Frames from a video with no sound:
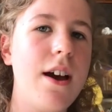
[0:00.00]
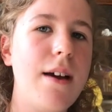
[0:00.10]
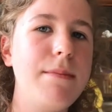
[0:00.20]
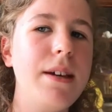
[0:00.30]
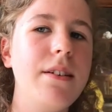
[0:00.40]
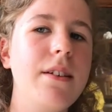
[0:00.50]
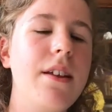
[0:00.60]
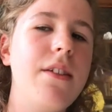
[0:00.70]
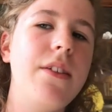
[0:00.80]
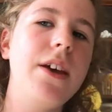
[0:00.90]
I mean,
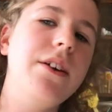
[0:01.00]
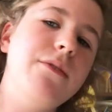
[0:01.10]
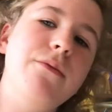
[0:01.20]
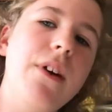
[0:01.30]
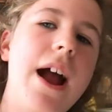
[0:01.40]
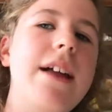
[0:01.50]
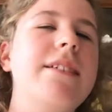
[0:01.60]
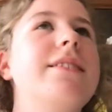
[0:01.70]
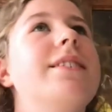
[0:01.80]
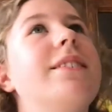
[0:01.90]
they're your
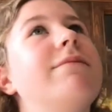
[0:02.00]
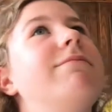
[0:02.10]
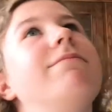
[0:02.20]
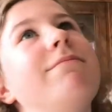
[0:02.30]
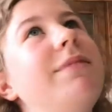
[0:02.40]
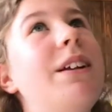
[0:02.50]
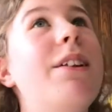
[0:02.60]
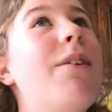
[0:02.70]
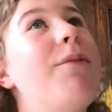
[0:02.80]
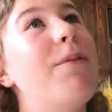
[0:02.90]
friends and you
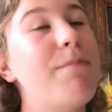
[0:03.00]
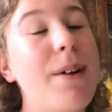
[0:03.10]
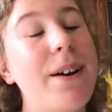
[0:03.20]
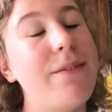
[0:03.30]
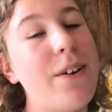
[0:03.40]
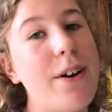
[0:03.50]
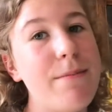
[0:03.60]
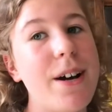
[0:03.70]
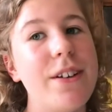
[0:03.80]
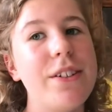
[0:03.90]
love them very
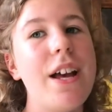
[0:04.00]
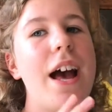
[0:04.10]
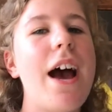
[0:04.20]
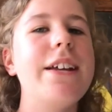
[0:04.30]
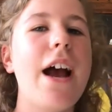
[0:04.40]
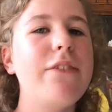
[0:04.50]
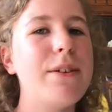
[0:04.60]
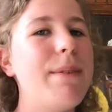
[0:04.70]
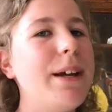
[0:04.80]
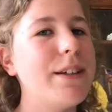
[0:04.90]
much, and you have
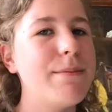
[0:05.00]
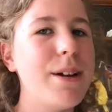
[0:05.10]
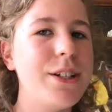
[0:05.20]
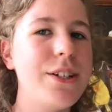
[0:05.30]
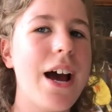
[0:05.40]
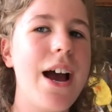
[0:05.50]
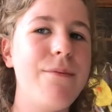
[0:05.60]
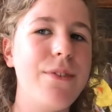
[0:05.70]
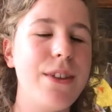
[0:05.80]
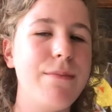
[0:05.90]
to make as much
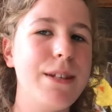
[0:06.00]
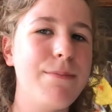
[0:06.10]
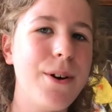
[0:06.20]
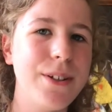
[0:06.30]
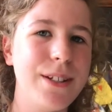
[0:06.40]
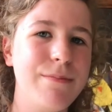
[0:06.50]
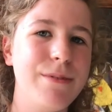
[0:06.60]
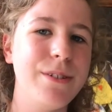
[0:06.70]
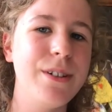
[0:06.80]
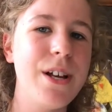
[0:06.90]
time for them as
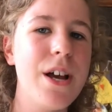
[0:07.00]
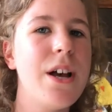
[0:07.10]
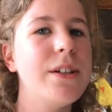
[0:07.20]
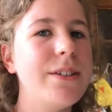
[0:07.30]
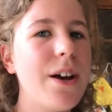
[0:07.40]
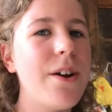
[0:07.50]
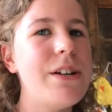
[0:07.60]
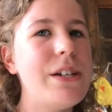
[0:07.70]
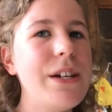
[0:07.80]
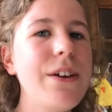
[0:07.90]
possible.
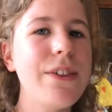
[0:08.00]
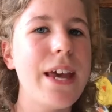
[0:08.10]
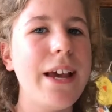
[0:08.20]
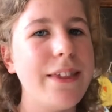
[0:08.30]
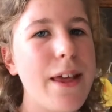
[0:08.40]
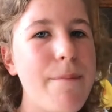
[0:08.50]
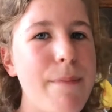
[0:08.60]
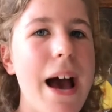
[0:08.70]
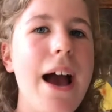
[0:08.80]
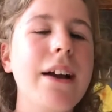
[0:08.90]
So, do you think that
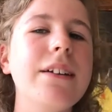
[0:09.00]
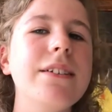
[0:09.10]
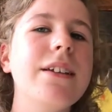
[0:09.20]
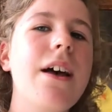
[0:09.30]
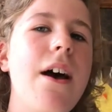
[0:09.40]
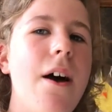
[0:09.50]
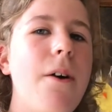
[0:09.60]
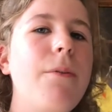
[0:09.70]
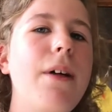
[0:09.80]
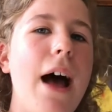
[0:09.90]
Max
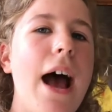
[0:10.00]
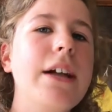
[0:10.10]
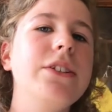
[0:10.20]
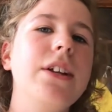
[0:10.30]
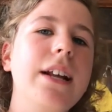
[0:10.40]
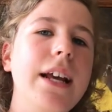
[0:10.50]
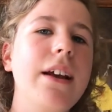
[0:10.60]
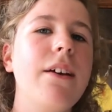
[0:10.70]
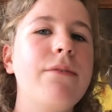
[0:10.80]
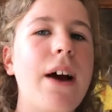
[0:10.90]
will
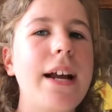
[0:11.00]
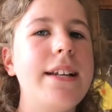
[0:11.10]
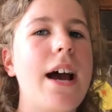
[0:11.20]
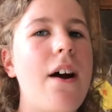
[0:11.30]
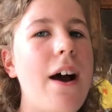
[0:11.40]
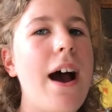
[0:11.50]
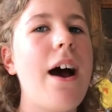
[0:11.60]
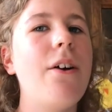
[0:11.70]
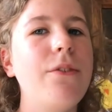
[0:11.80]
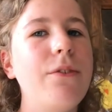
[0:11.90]
actually find out
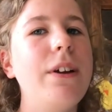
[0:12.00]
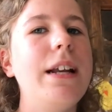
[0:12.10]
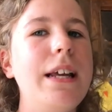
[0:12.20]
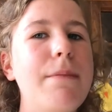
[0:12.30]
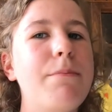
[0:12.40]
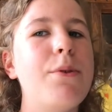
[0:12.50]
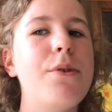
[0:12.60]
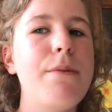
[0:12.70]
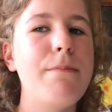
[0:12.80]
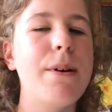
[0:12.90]
how really
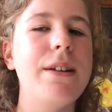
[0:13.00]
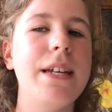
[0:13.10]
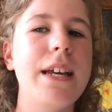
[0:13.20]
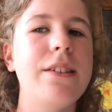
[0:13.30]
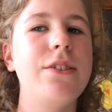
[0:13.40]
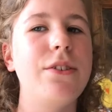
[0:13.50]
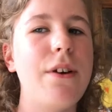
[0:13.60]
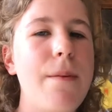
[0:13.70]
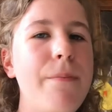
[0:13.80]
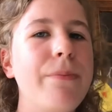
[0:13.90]
important Buddy is
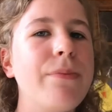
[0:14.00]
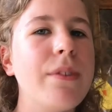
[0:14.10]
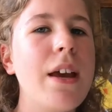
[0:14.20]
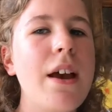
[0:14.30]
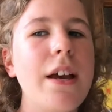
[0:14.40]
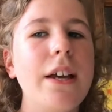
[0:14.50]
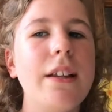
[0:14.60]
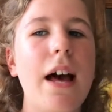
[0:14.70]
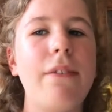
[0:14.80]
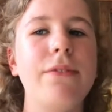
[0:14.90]
to him?
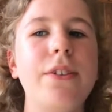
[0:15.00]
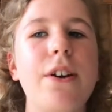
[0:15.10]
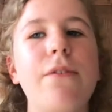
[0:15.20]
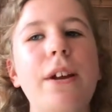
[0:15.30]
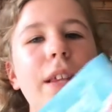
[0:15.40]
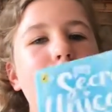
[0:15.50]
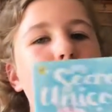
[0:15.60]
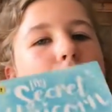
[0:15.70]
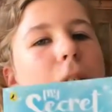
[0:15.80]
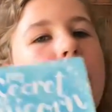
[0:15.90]
You'll have to read the
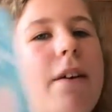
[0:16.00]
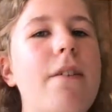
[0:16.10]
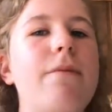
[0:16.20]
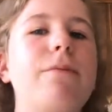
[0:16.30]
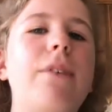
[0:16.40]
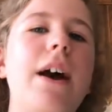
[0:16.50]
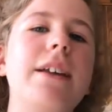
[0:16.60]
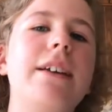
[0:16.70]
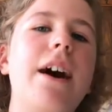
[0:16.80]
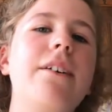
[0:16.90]
book and
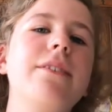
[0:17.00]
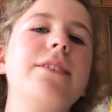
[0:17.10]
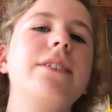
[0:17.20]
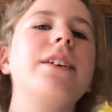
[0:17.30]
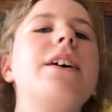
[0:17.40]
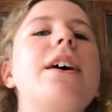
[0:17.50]
find out.